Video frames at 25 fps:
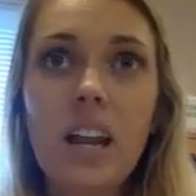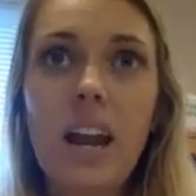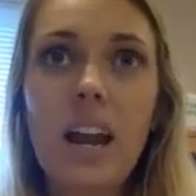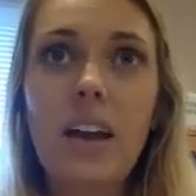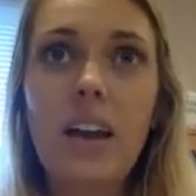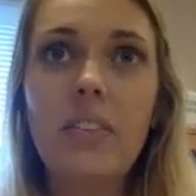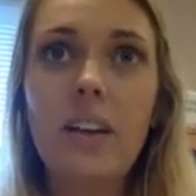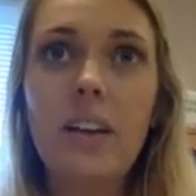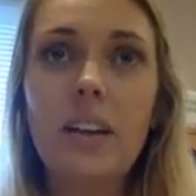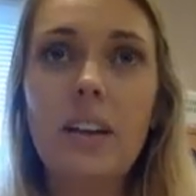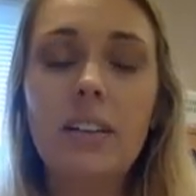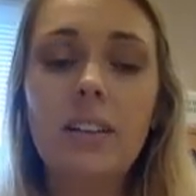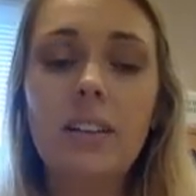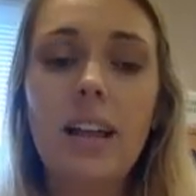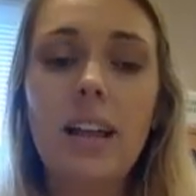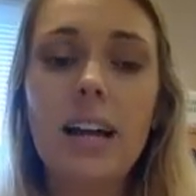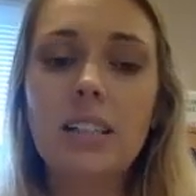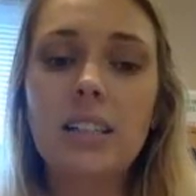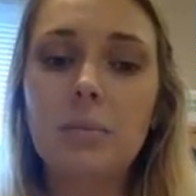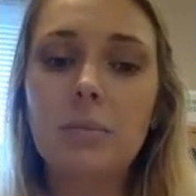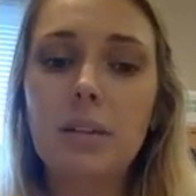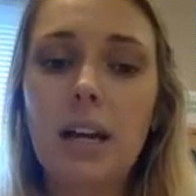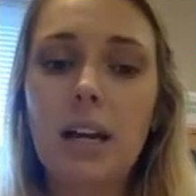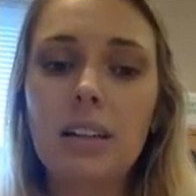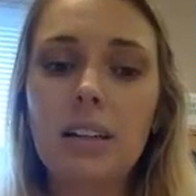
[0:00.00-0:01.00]
And then
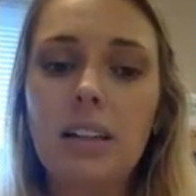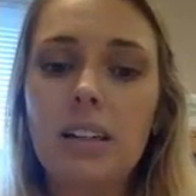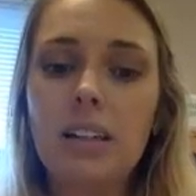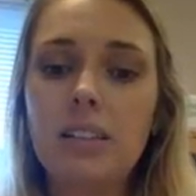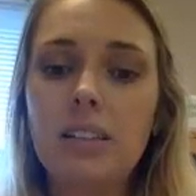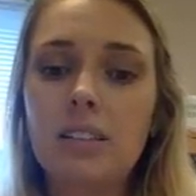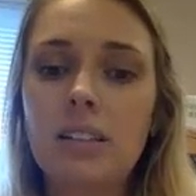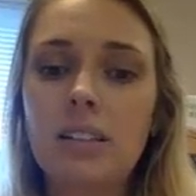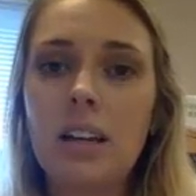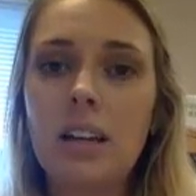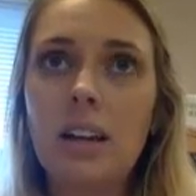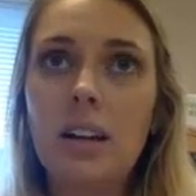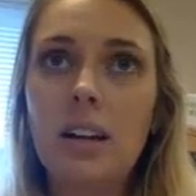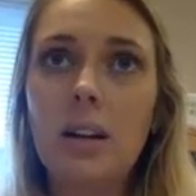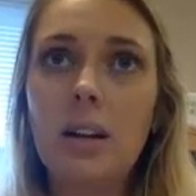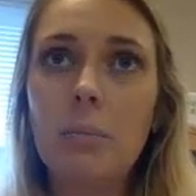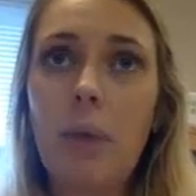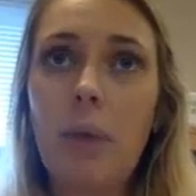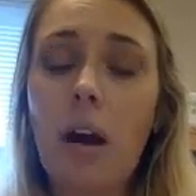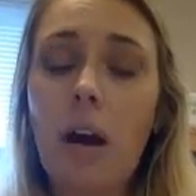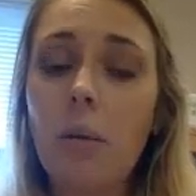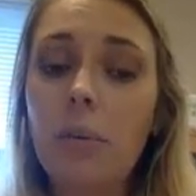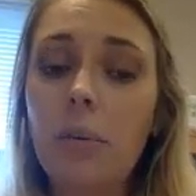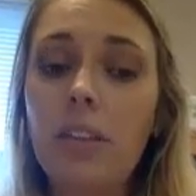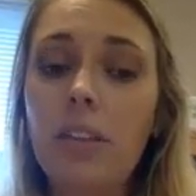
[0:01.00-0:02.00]
last but not least,
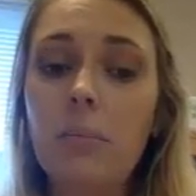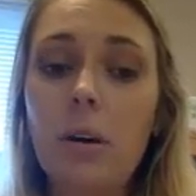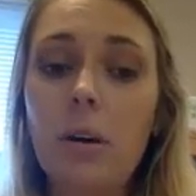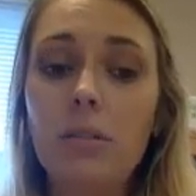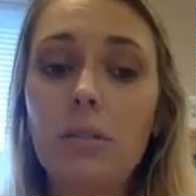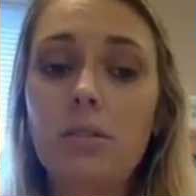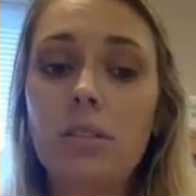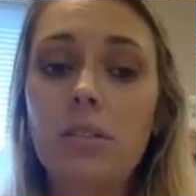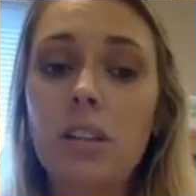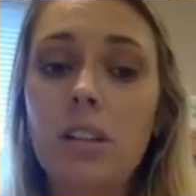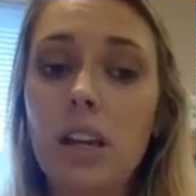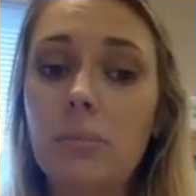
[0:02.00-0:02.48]
probably the most